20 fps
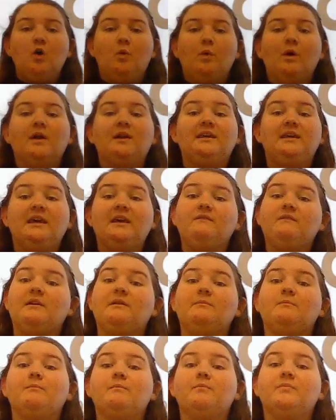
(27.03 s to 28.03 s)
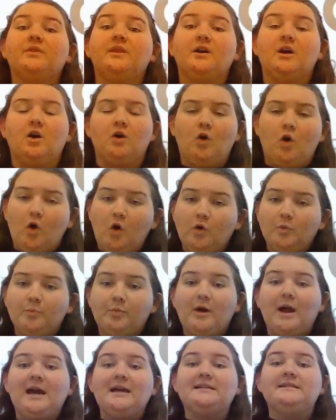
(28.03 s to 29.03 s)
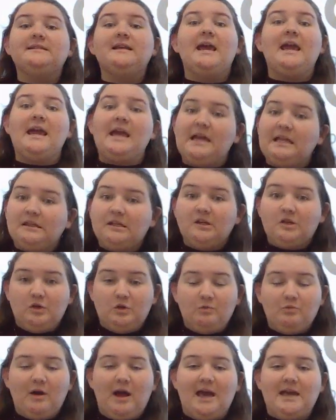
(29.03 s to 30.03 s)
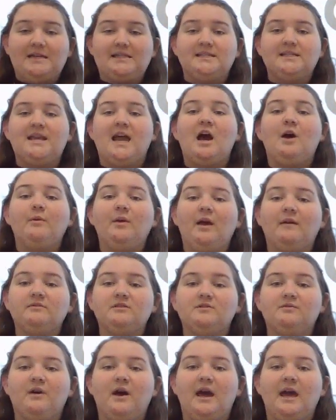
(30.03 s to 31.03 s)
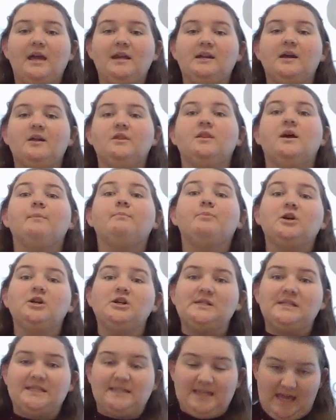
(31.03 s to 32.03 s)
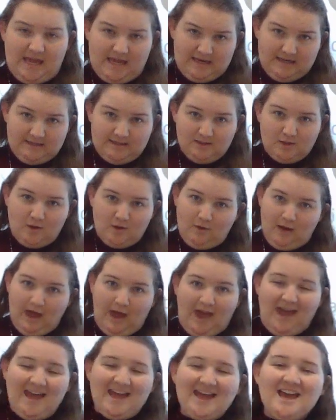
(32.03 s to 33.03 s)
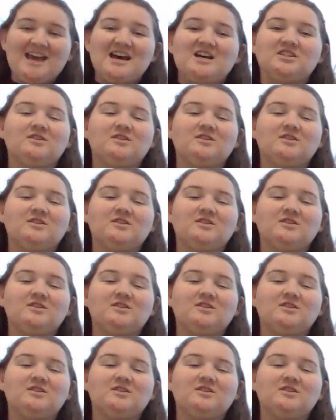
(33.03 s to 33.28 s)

We're given the old price and the new price. Now we have to find the percent, okay?